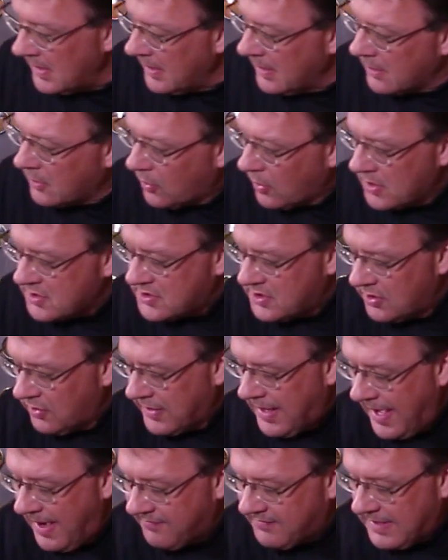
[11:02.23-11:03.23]
And of course, you
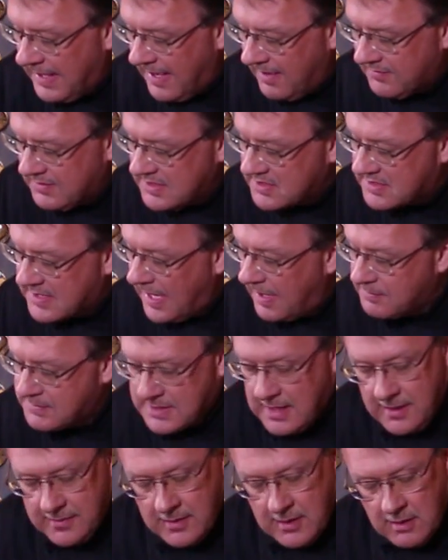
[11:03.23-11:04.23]
don't have to have these
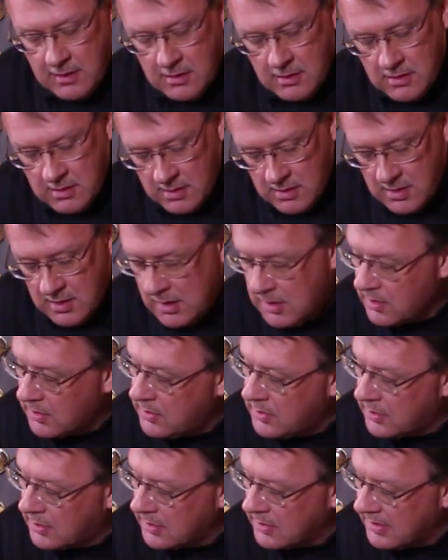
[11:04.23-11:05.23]
tops on there.
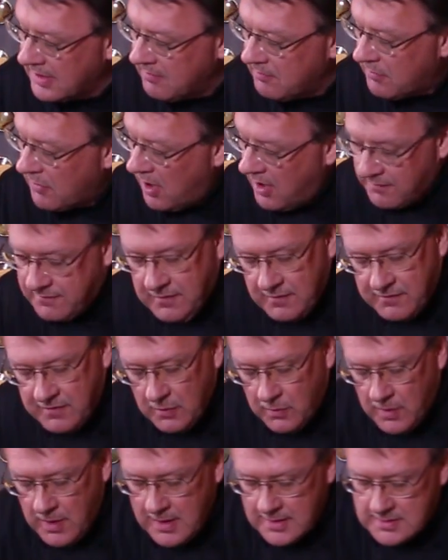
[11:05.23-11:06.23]
You can leave them off if
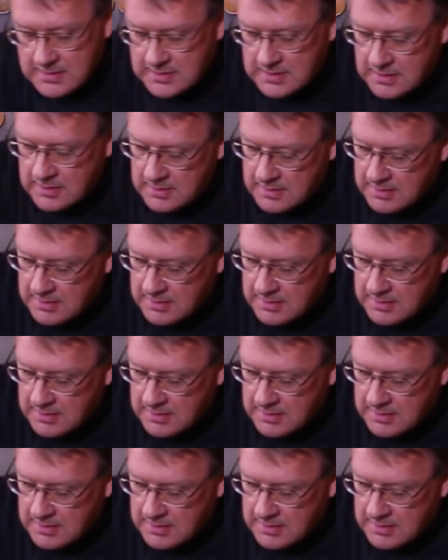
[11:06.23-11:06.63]
you want.